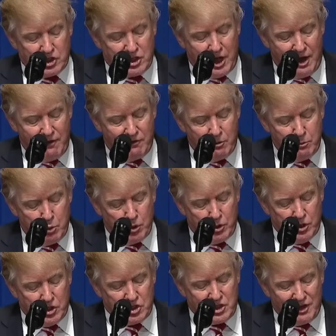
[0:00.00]
saved more
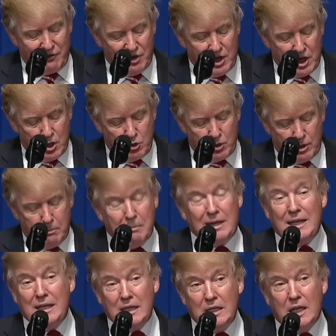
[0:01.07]
than $700
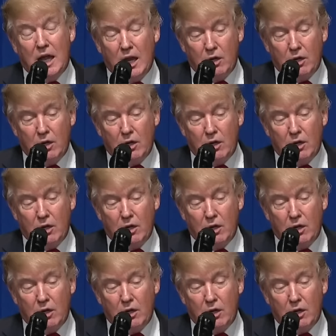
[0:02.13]
million